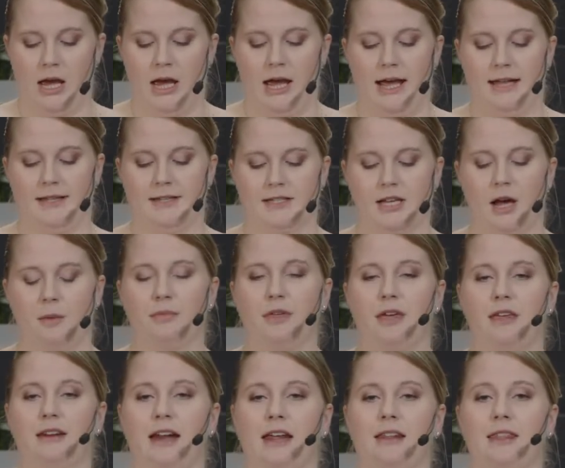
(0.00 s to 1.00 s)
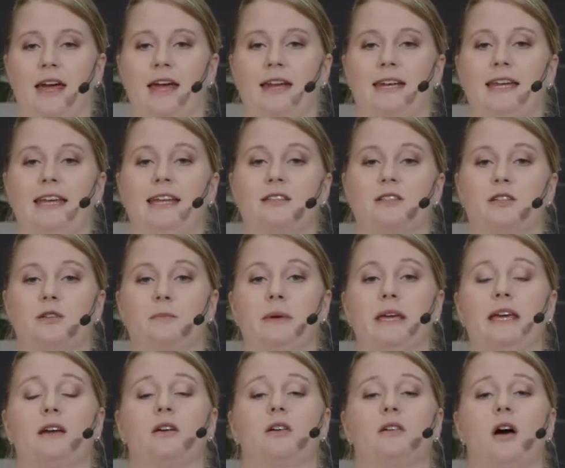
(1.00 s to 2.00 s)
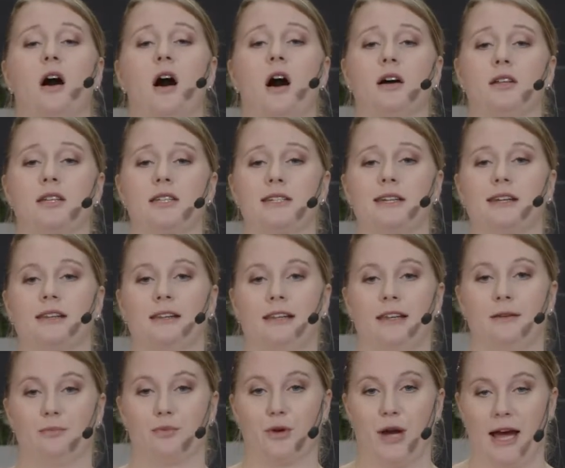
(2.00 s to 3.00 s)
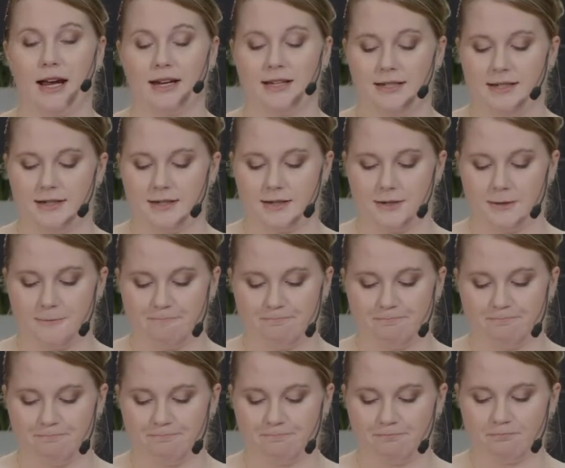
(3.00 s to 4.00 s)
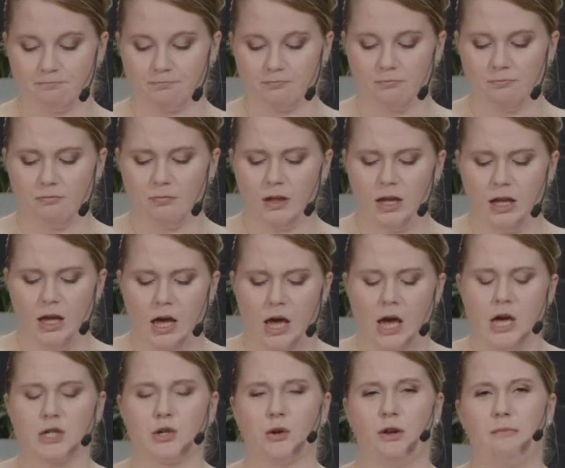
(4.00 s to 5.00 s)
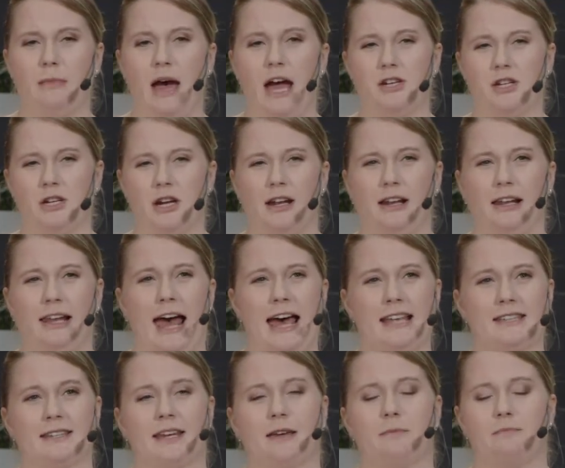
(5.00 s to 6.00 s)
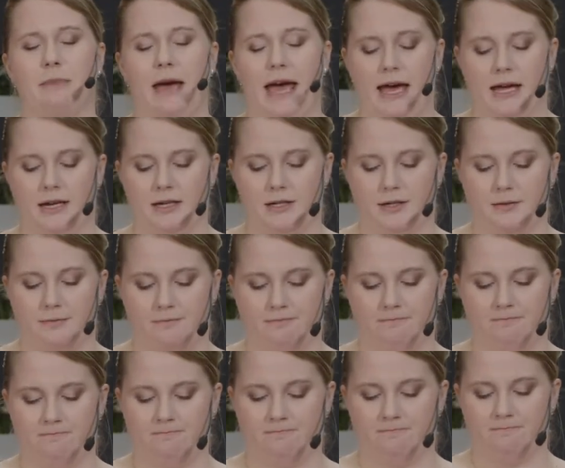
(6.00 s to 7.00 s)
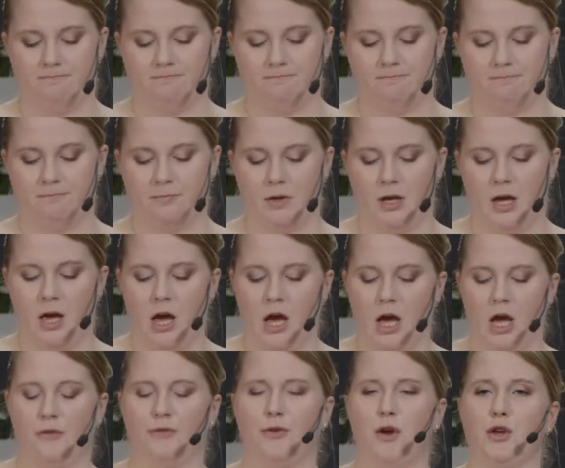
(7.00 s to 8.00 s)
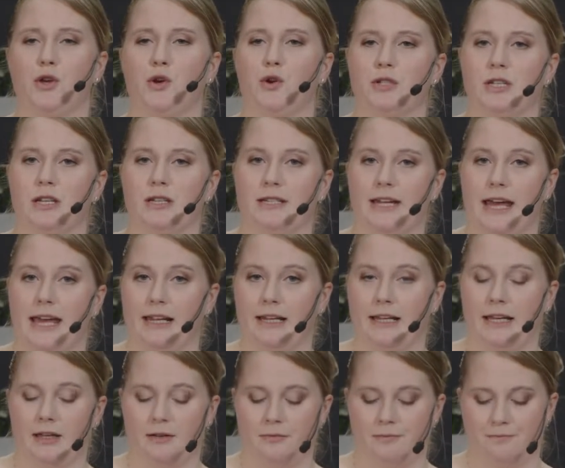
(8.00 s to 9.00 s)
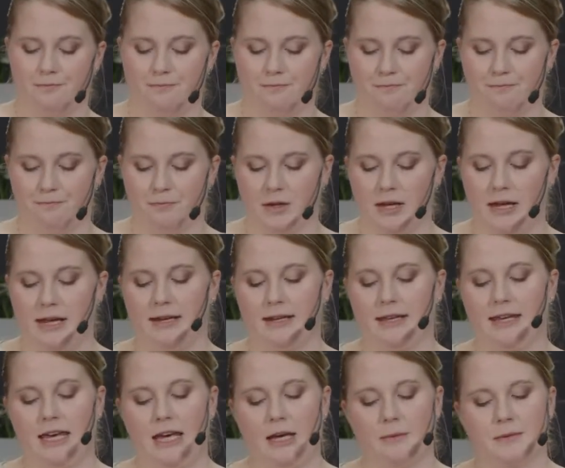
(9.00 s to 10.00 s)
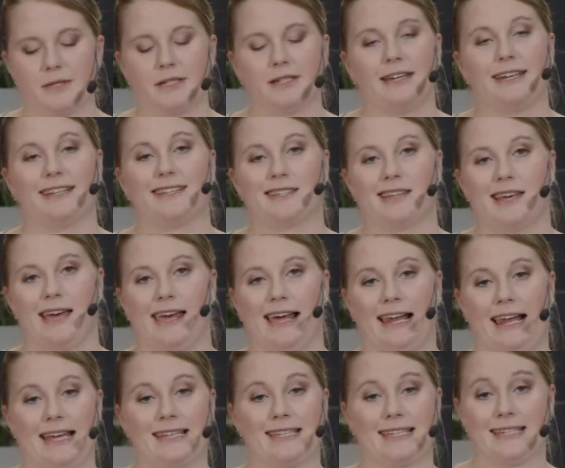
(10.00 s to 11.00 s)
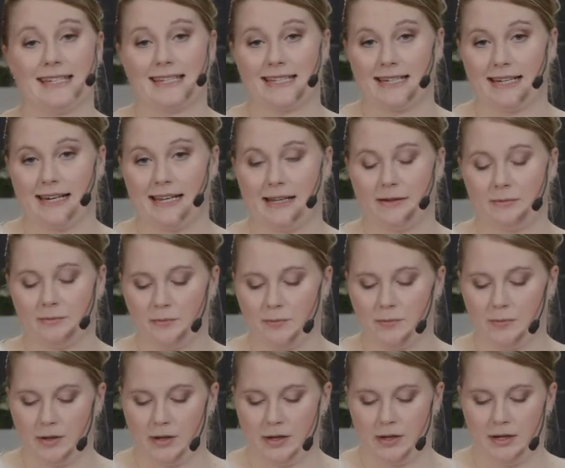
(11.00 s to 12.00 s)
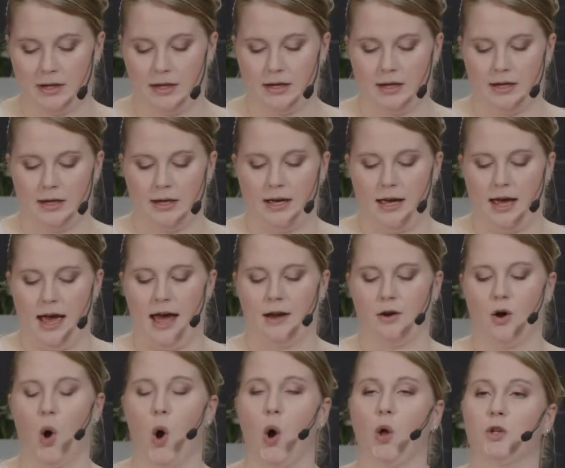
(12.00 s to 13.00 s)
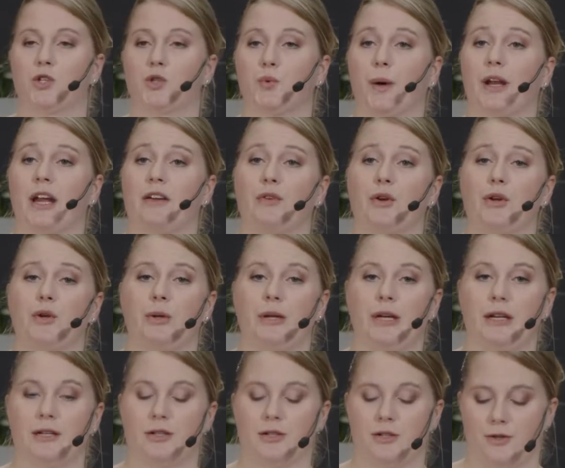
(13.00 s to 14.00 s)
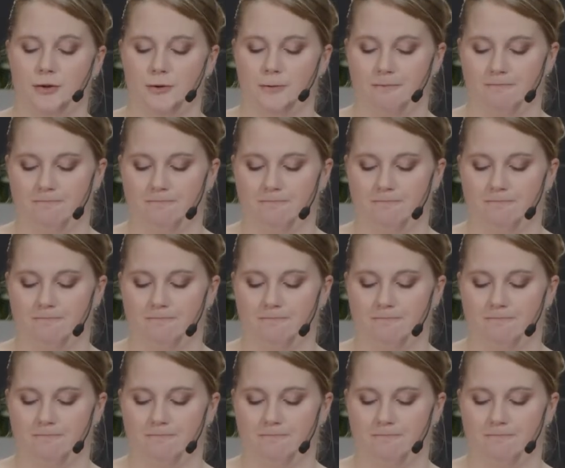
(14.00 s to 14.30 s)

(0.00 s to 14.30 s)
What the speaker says: It's something that needs to be constantly practiced. So imagine an elastic band. If you use it daily, it keeps its elasticity and holds whatever you need it to.